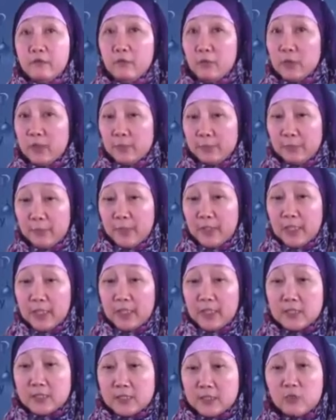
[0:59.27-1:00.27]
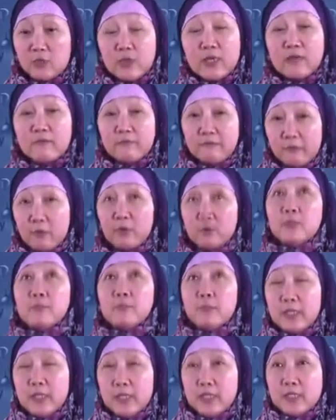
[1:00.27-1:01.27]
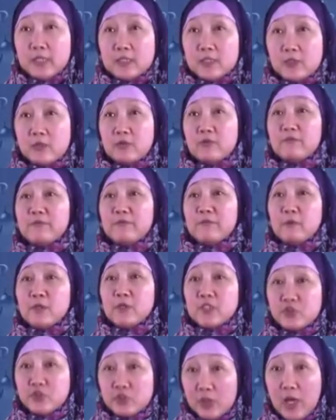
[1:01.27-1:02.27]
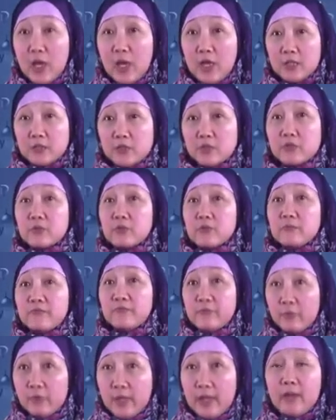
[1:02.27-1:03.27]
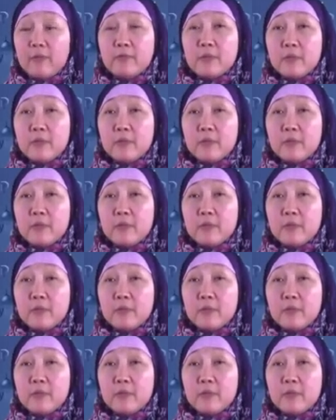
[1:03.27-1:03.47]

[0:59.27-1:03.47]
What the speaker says: fool the police. You can fool the police, you can fool the judge, you can fool